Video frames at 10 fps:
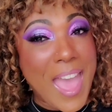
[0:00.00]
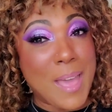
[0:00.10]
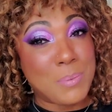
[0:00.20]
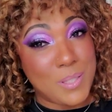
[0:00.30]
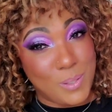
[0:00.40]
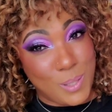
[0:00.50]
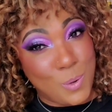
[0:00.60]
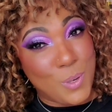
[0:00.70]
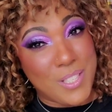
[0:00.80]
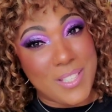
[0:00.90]
absolutely
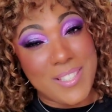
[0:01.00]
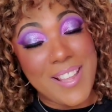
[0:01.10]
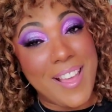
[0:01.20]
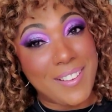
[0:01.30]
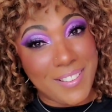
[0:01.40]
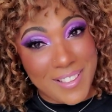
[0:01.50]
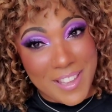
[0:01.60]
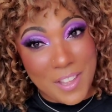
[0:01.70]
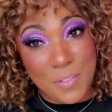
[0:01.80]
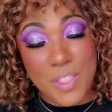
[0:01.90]
gorgeous. I
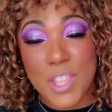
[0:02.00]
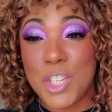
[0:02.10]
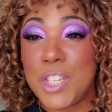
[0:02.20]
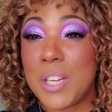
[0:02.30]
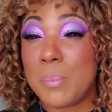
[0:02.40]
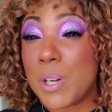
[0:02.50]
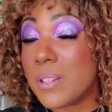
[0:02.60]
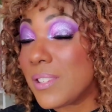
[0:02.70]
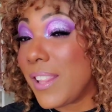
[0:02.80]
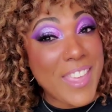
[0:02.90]
love the
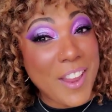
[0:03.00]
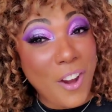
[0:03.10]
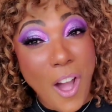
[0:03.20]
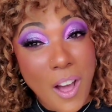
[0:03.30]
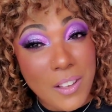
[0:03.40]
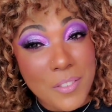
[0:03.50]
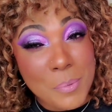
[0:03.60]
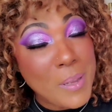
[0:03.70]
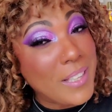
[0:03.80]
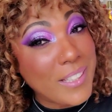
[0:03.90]
shimmers. They are all
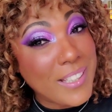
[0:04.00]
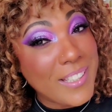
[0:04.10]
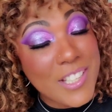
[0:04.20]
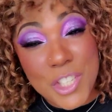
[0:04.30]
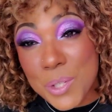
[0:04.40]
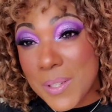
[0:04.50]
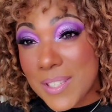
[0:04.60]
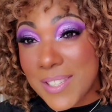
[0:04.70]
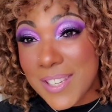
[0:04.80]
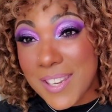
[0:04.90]
over my lid as you
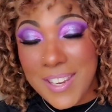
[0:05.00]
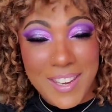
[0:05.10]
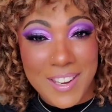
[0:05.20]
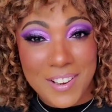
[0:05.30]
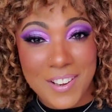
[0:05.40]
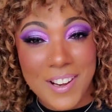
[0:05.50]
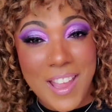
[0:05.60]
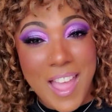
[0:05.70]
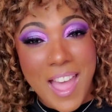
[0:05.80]
can see here.